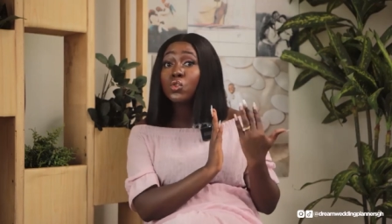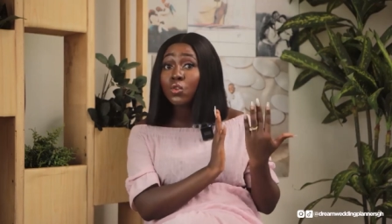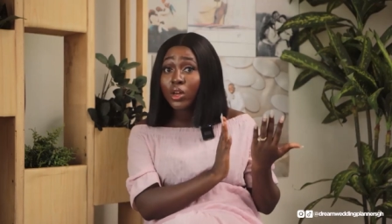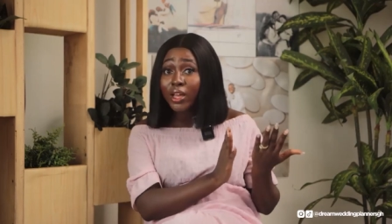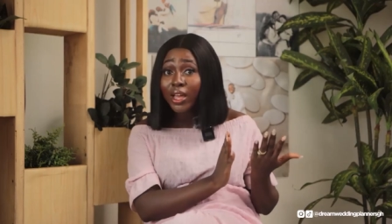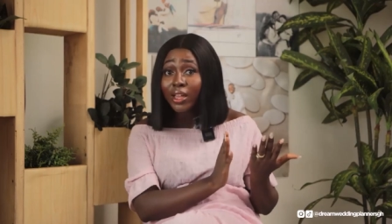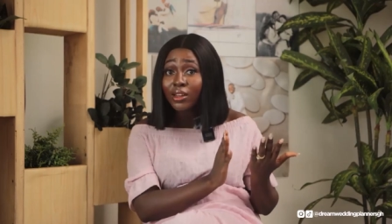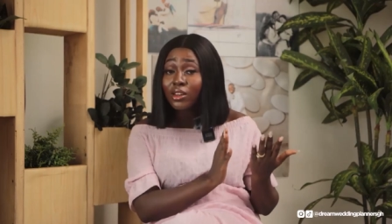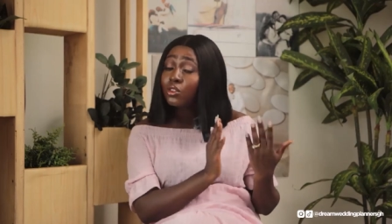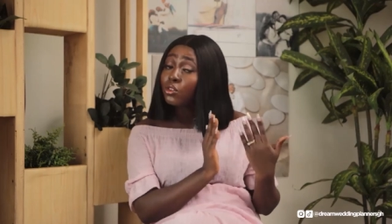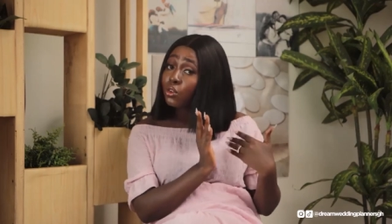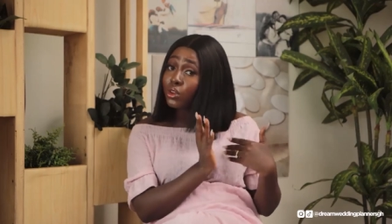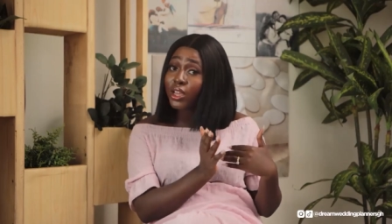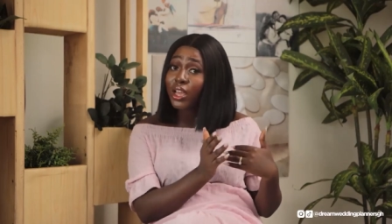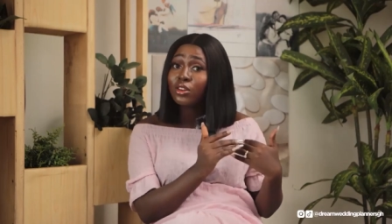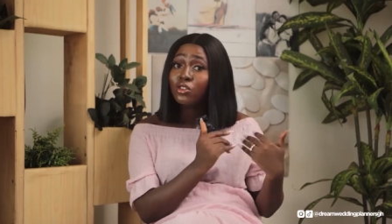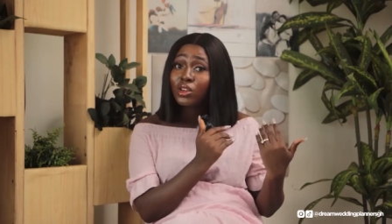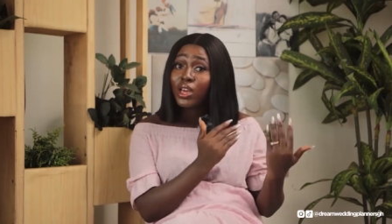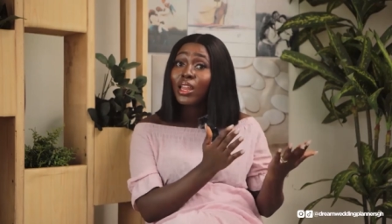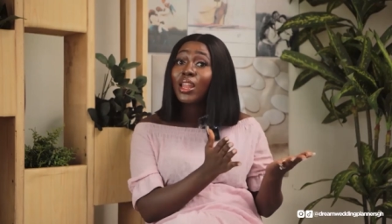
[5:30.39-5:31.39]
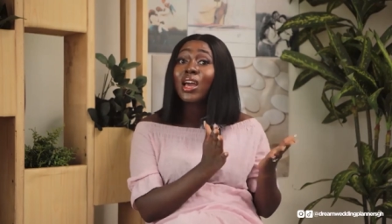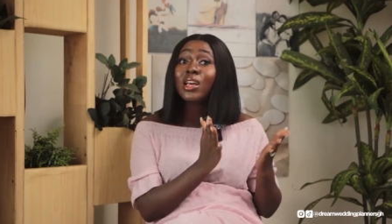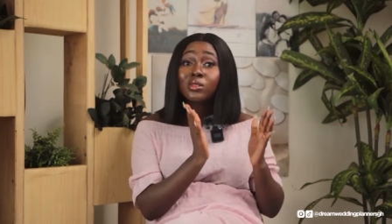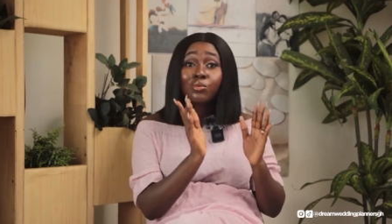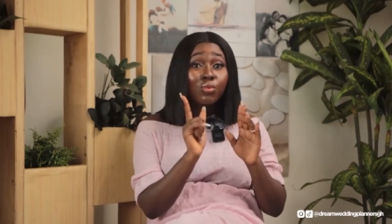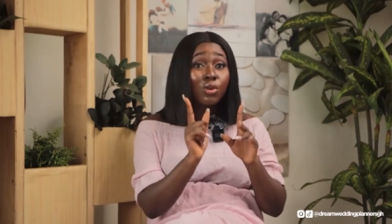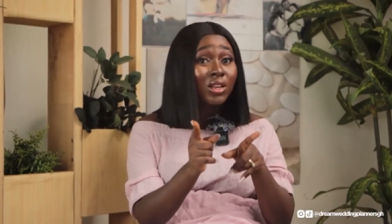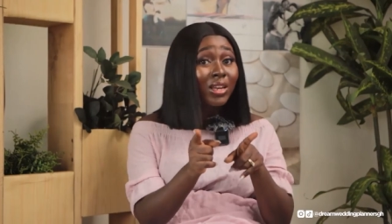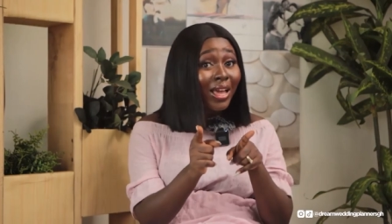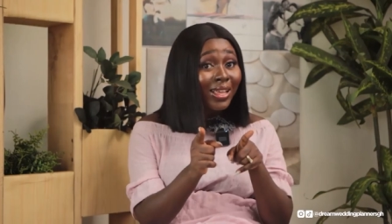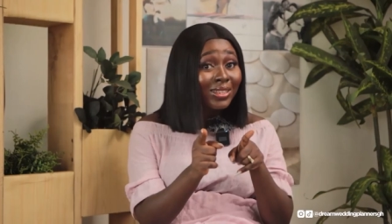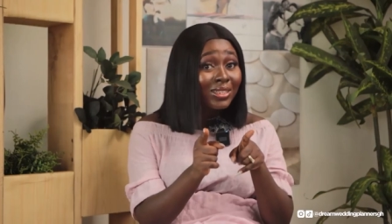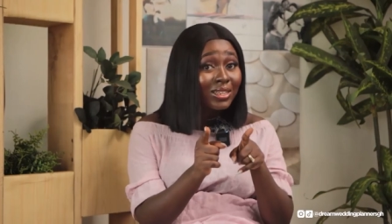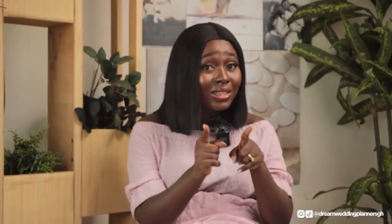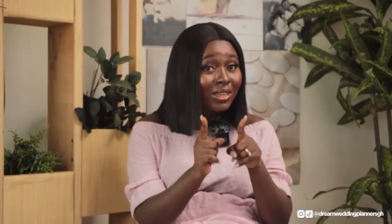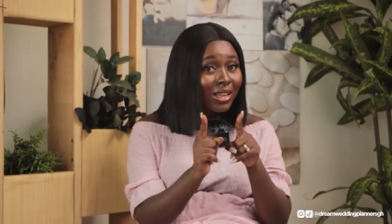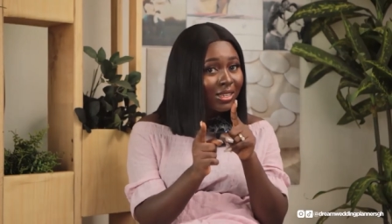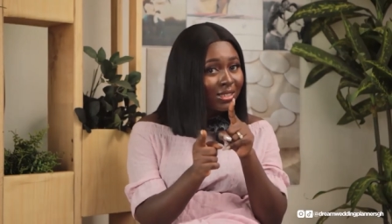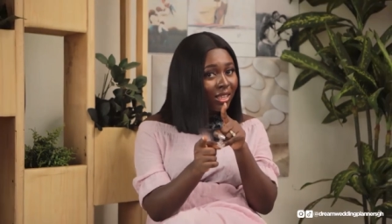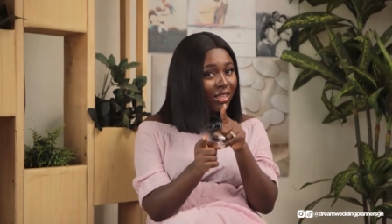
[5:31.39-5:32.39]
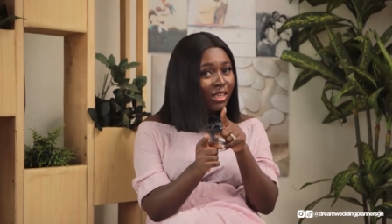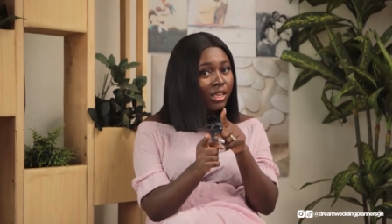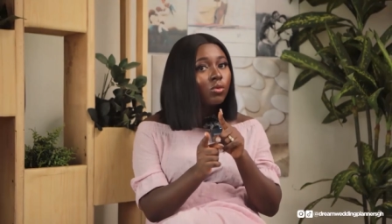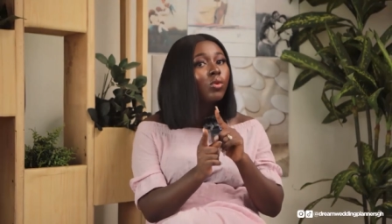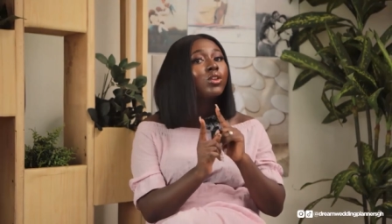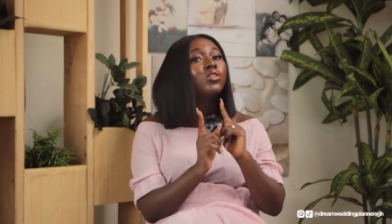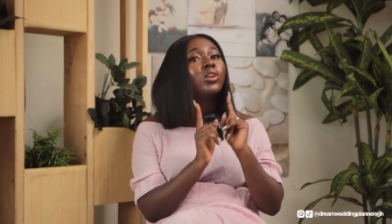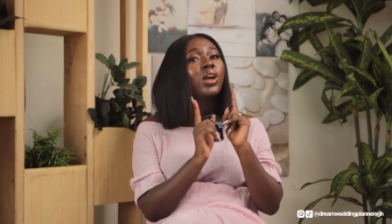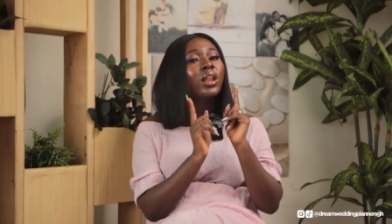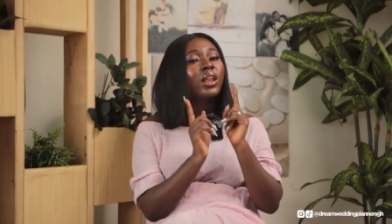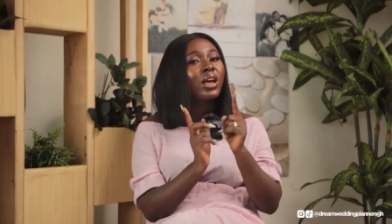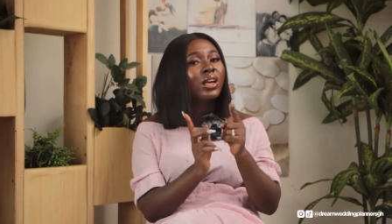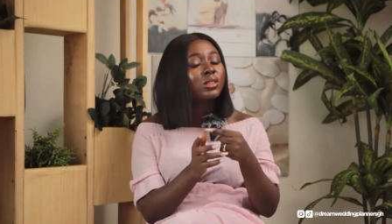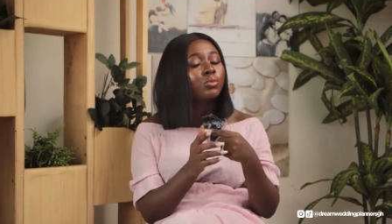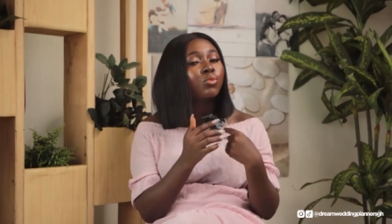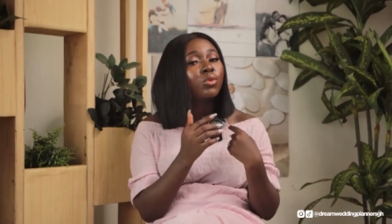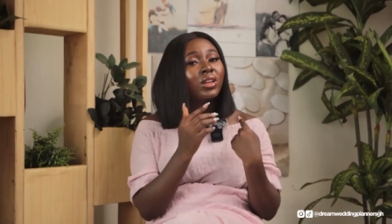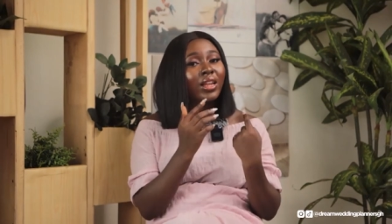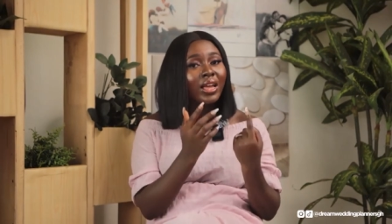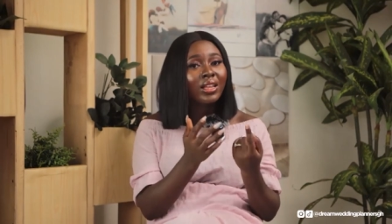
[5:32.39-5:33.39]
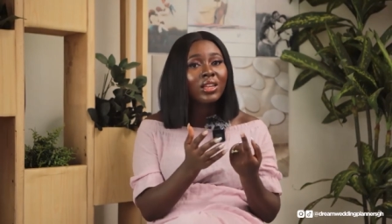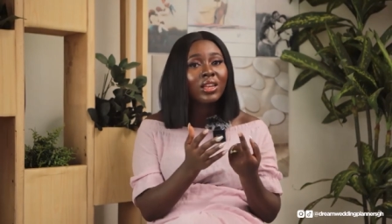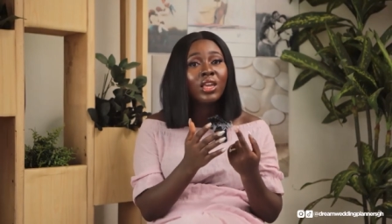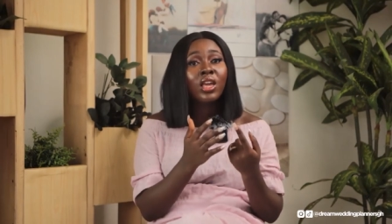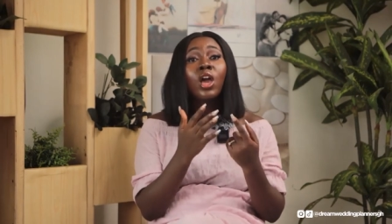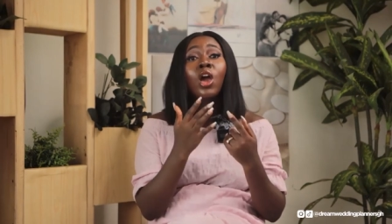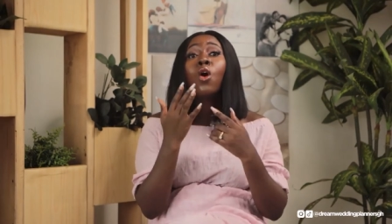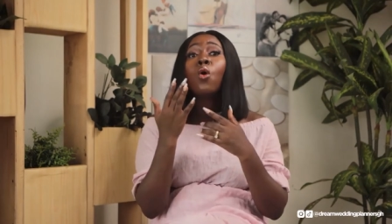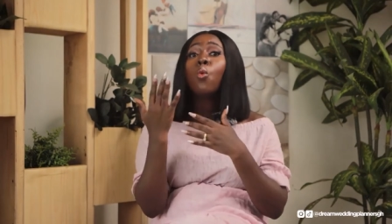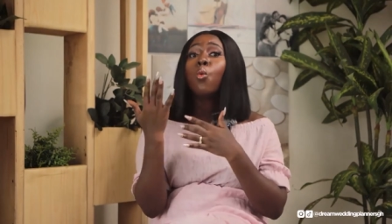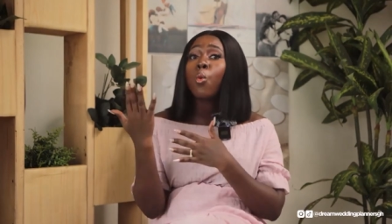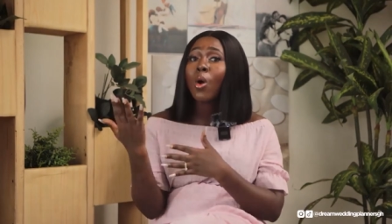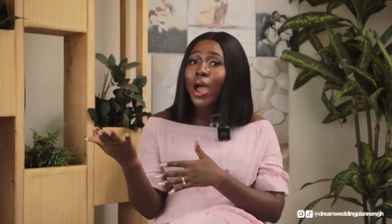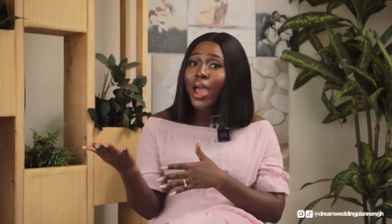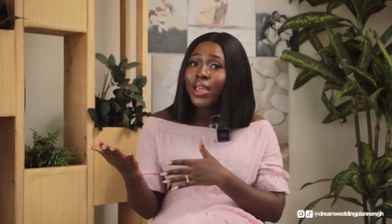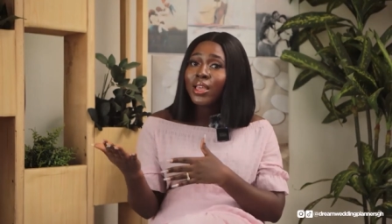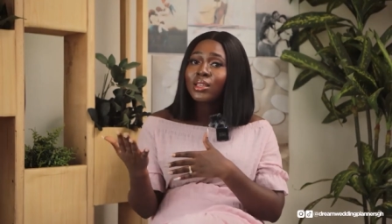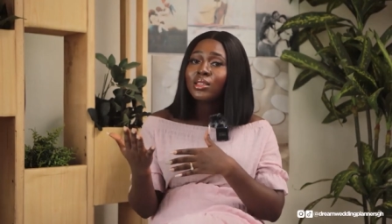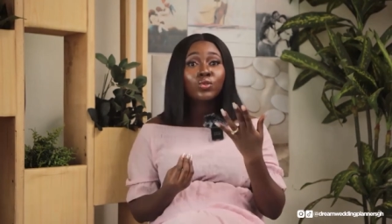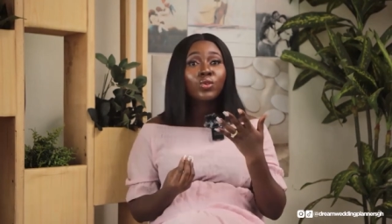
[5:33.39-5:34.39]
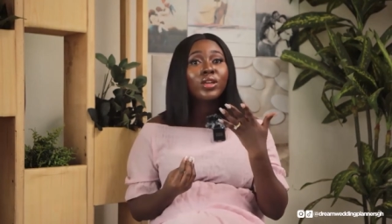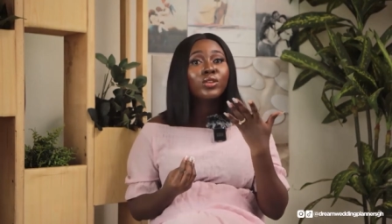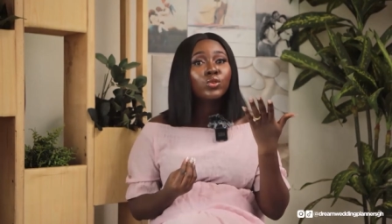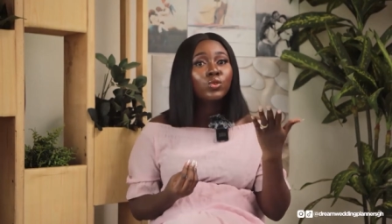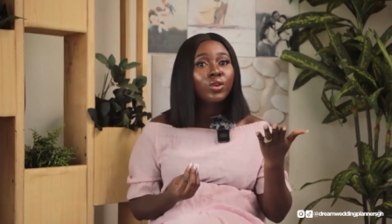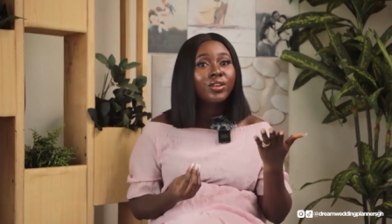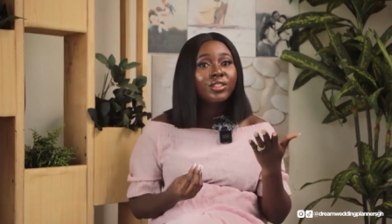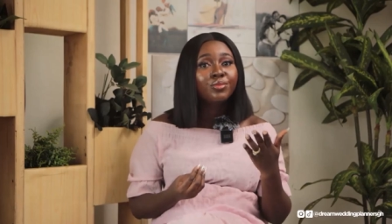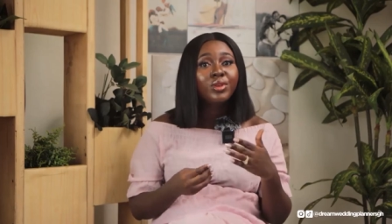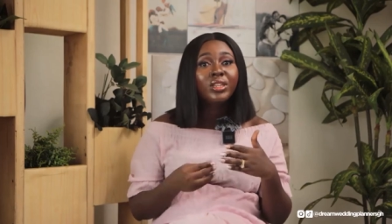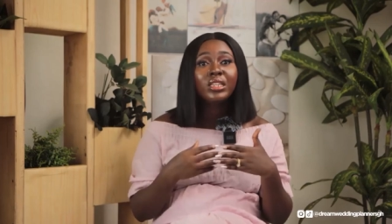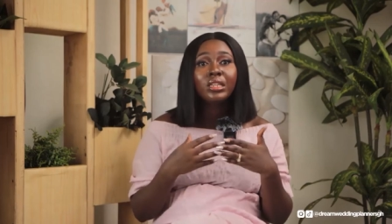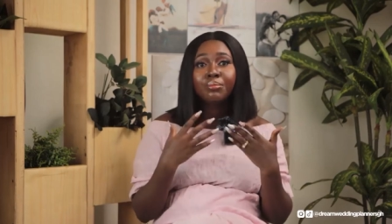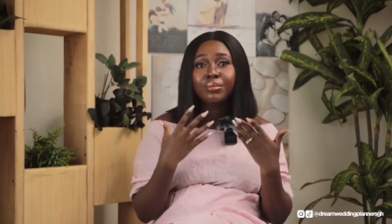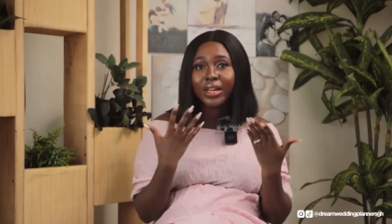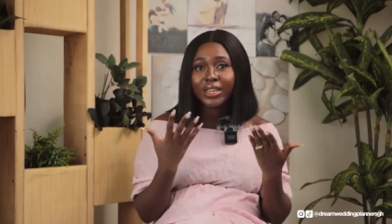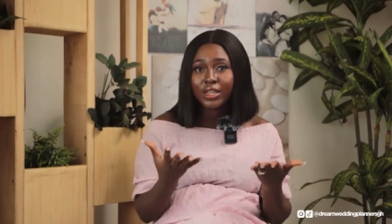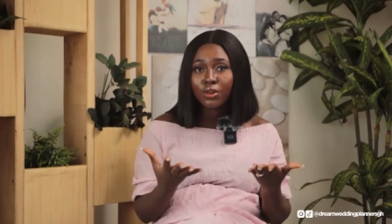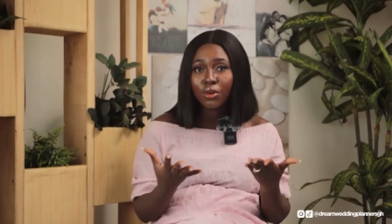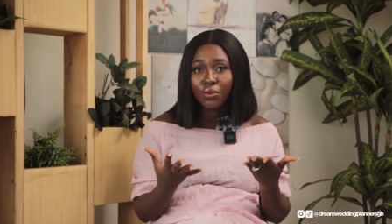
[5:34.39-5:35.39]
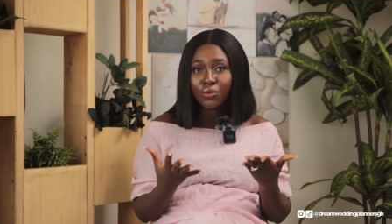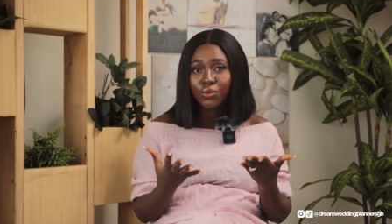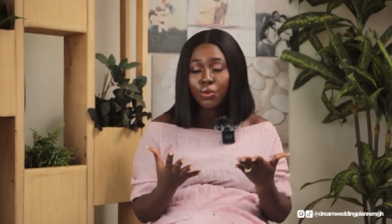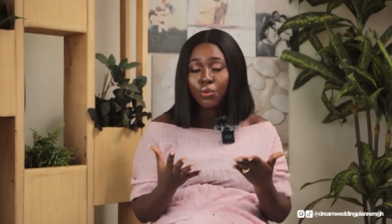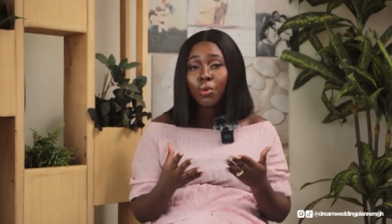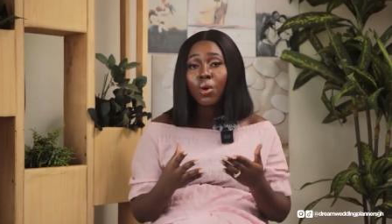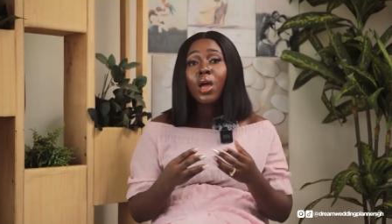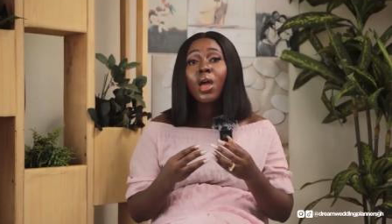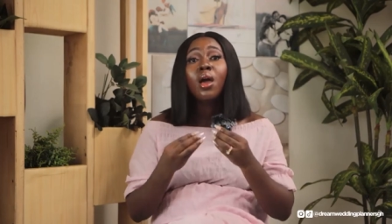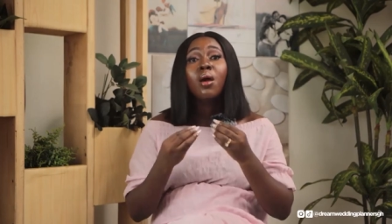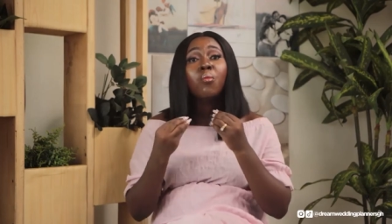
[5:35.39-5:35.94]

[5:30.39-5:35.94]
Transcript: You can, you can, you can ask politely. That's the keyword. You can ask politely why so so and so is being demanded of you.